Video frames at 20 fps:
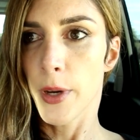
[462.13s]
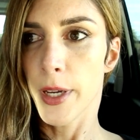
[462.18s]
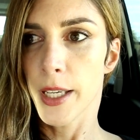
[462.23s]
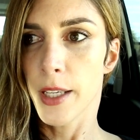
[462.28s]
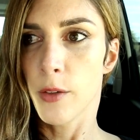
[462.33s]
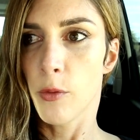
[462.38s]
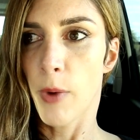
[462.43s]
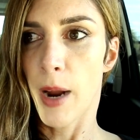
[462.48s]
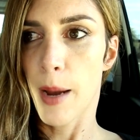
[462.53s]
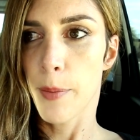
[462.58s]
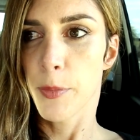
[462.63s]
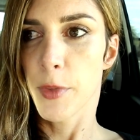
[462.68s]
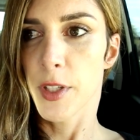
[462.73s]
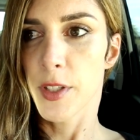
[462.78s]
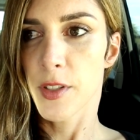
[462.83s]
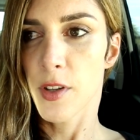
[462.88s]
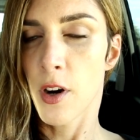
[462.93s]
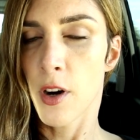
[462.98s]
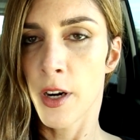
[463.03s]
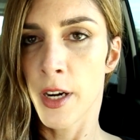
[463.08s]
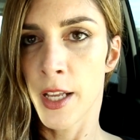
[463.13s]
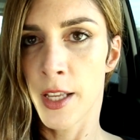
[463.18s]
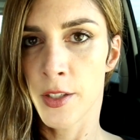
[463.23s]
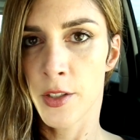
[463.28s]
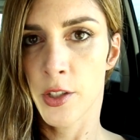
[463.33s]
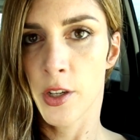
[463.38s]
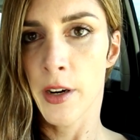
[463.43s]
I can wrap this harness